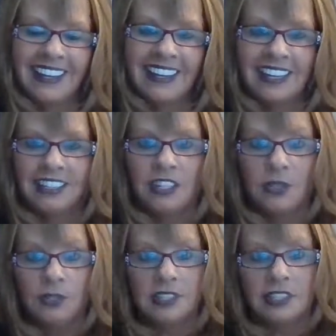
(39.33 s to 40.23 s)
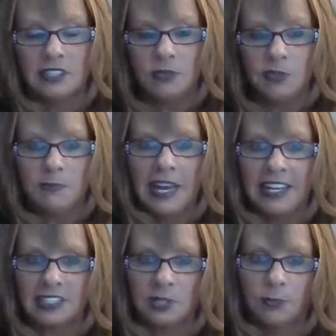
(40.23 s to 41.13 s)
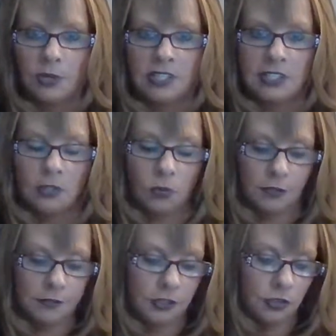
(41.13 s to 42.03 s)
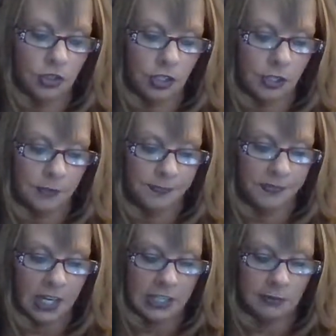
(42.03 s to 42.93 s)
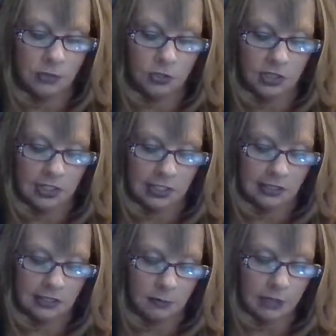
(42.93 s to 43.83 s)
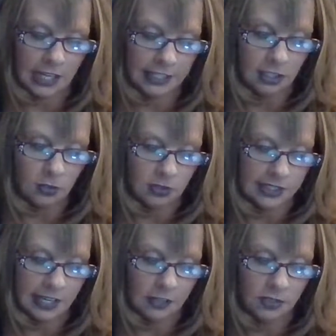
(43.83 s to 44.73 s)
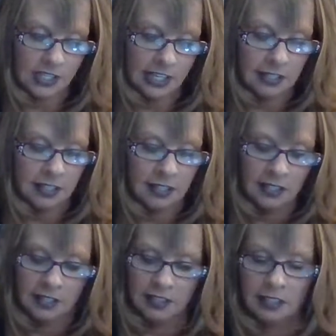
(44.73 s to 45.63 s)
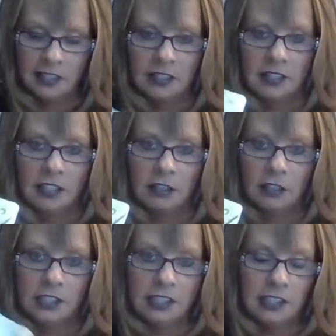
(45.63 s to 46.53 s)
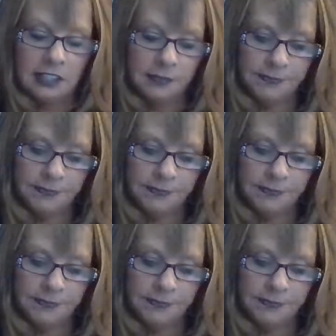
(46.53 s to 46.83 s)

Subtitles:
And know that this could be past, present, or future. I am using the Black and Gold Tarot deck right here.